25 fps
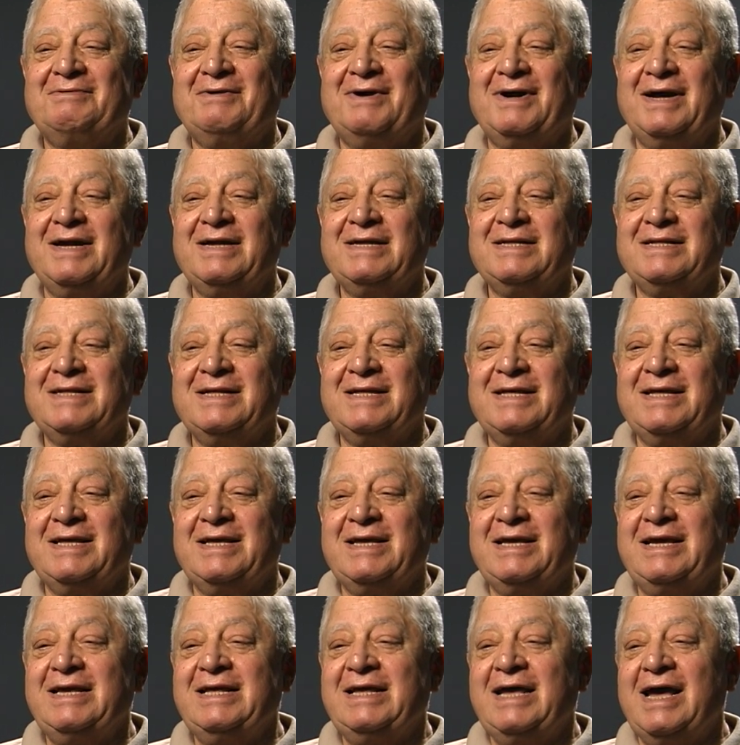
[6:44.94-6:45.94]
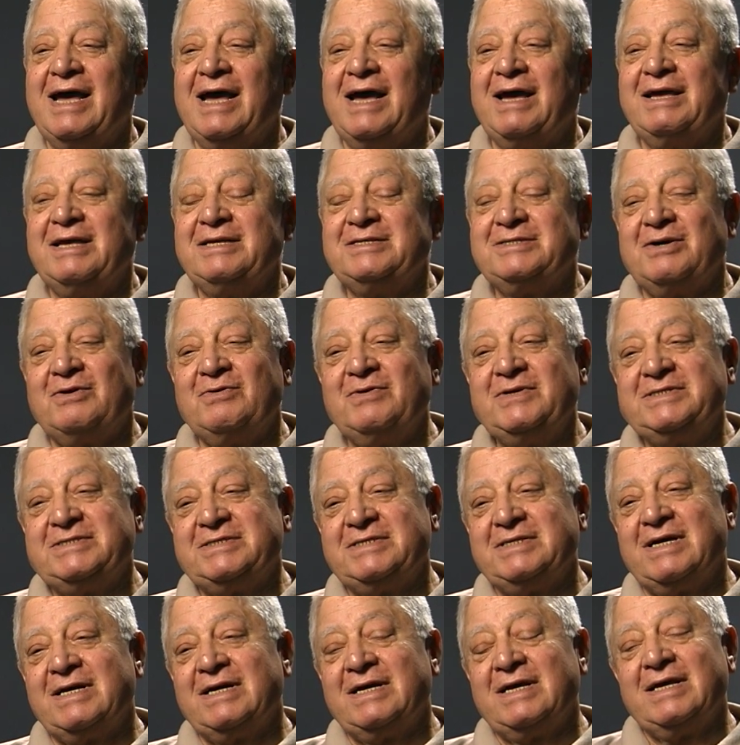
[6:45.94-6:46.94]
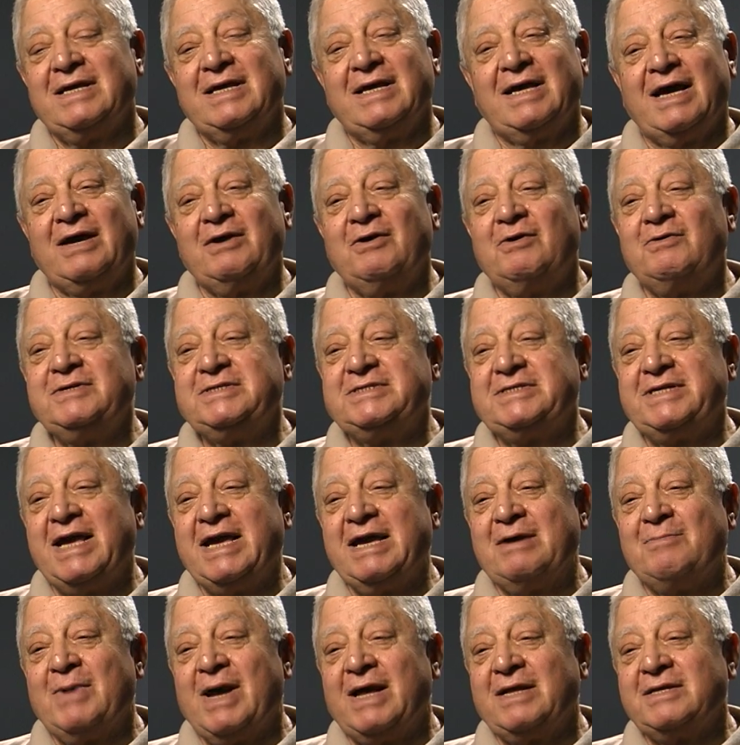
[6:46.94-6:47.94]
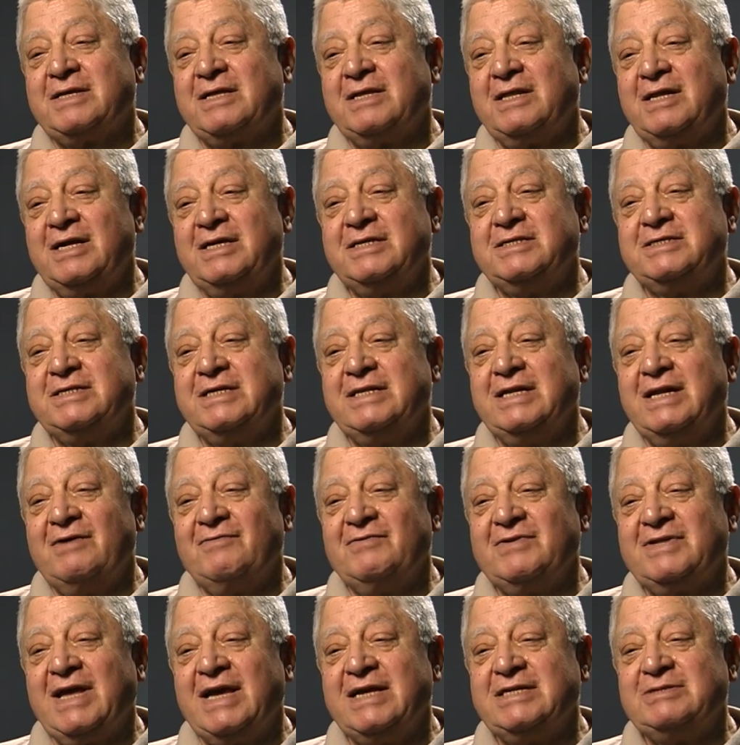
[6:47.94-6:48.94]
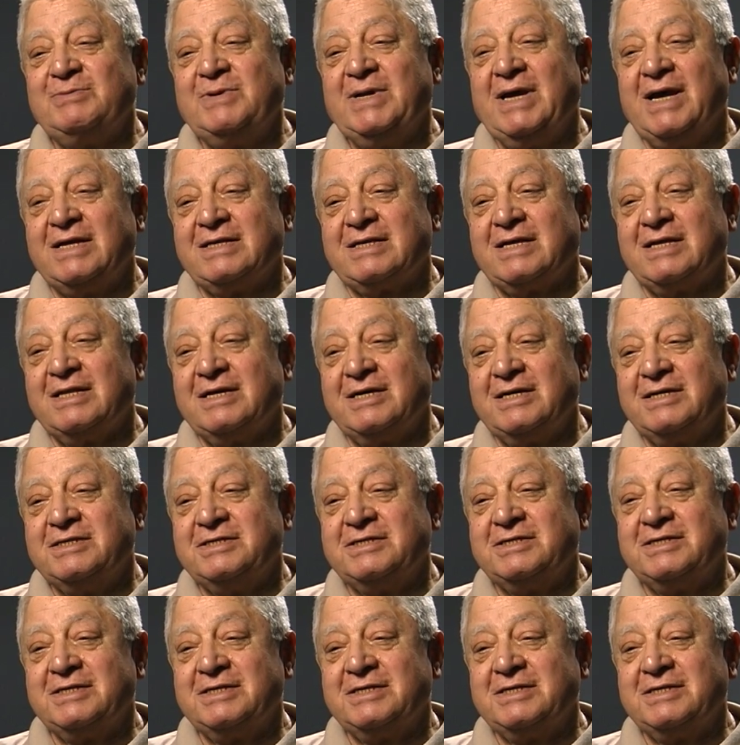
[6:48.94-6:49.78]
Right. He's always. I always take him out to lunch. He never takes me out to lunch.